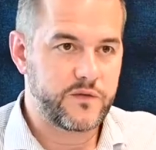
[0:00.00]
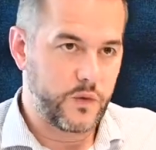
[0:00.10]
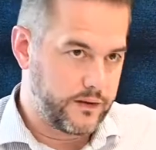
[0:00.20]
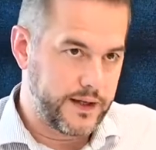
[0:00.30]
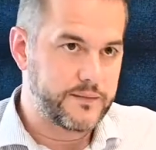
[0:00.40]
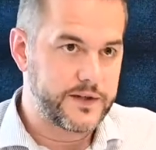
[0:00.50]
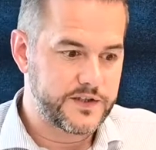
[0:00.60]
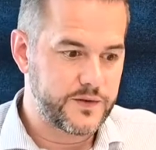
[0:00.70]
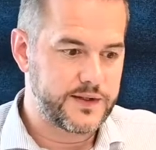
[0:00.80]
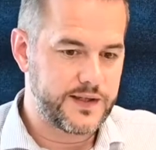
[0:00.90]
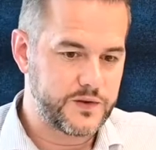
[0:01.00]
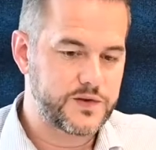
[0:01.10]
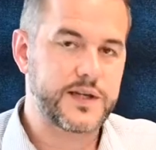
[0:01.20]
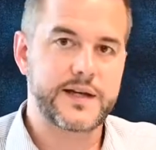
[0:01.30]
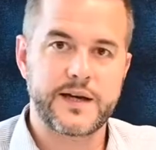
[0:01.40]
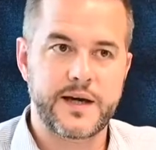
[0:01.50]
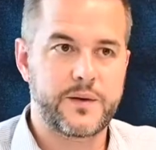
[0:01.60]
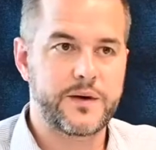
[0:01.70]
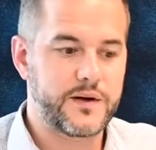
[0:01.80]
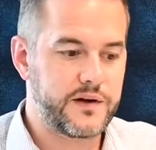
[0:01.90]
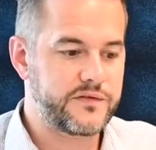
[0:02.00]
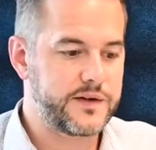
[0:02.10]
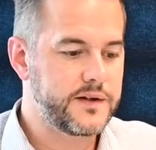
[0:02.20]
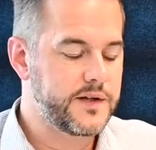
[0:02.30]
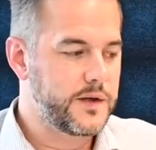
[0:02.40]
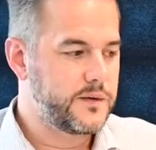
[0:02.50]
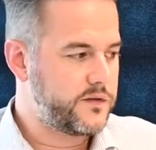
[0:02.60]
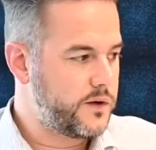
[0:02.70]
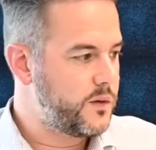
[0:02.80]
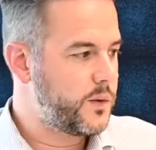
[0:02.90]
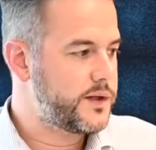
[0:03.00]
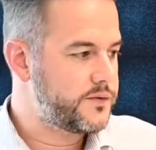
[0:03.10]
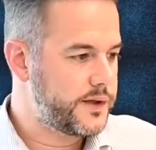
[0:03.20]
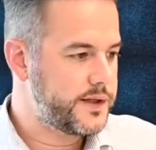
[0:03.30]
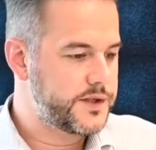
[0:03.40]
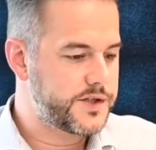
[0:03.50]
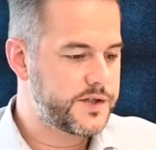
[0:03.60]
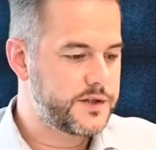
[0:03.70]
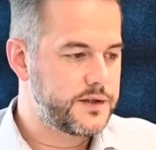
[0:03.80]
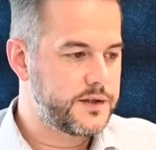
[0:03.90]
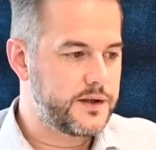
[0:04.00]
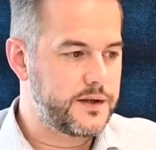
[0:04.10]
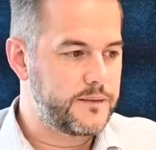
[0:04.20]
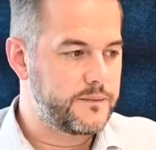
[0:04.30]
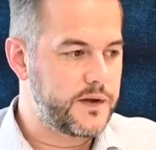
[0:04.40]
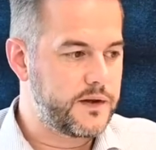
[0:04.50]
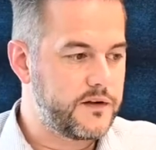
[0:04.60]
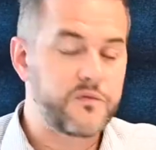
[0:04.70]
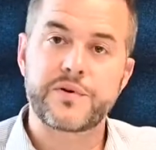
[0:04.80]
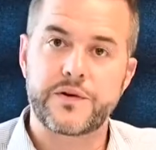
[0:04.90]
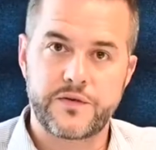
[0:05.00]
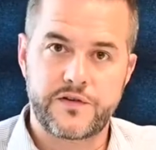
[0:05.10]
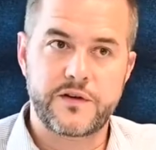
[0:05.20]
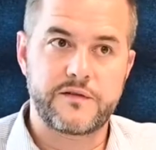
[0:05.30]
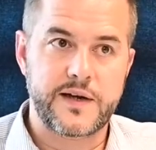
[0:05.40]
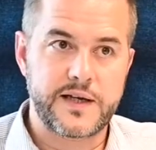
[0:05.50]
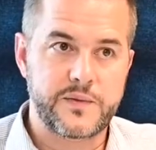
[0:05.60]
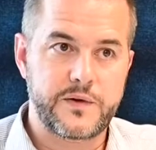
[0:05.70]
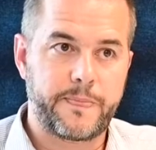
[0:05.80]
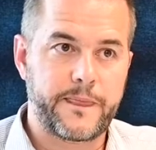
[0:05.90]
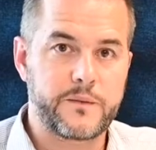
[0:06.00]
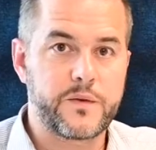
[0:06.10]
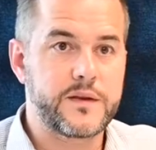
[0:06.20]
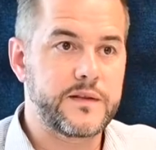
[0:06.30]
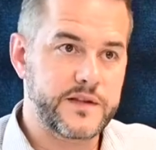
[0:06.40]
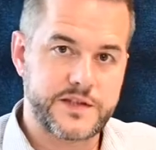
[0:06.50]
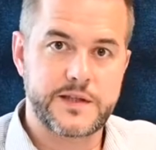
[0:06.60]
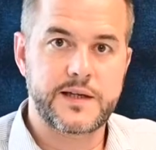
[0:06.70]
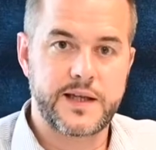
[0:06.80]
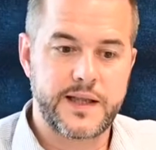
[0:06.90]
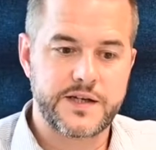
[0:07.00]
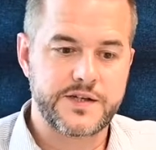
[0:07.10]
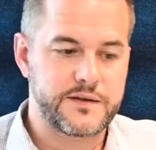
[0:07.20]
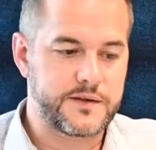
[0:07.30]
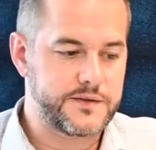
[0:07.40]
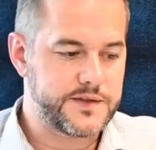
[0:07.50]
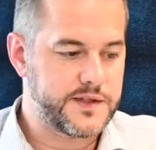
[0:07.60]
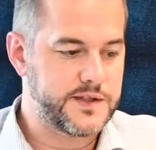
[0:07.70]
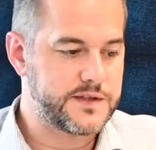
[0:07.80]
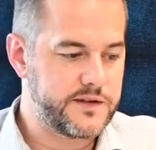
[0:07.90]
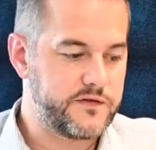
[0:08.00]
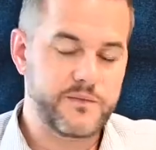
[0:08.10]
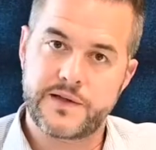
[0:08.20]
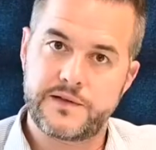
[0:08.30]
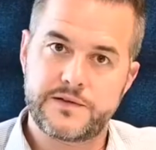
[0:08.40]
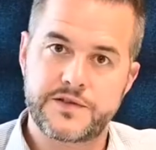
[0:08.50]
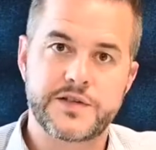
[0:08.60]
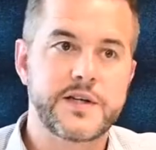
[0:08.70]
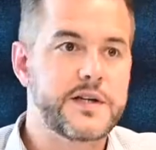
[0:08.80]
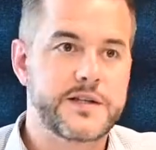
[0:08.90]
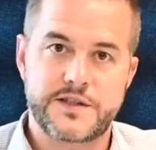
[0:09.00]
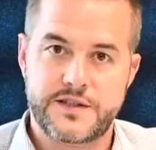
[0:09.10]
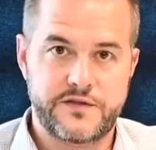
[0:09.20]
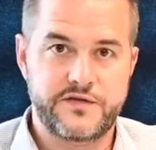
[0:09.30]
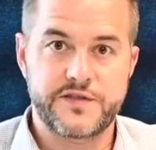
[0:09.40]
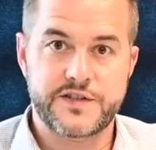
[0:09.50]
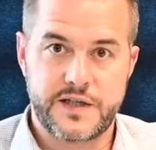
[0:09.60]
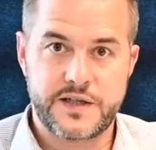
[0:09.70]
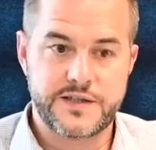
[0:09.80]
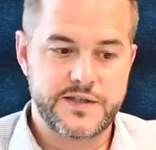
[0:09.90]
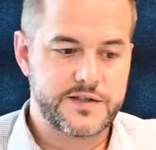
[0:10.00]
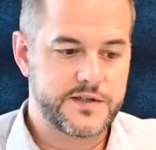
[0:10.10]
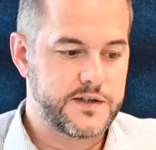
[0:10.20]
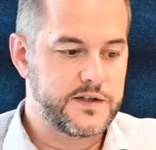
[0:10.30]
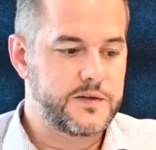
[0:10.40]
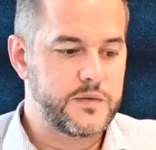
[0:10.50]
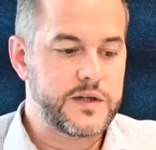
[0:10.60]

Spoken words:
what that means, what that looks like, our offering, we've got a wide range of products available, and within the Scene collection there are 6 different models, 6 different sizes, but